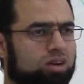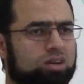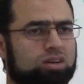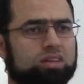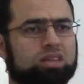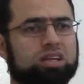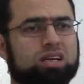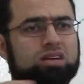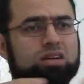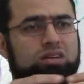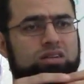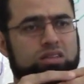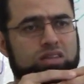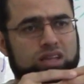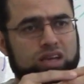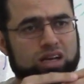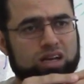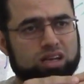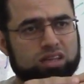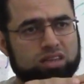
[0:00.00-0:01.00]
The,
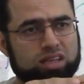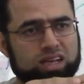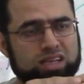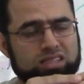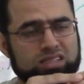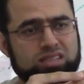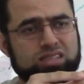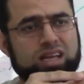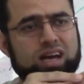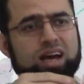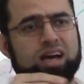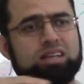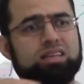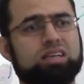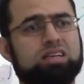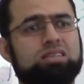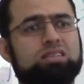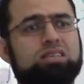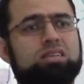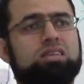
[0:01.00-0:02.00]
the, the isnad
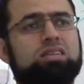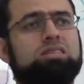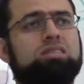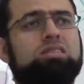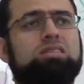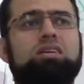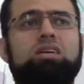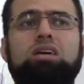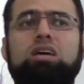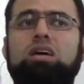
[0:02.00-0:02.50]
is, is,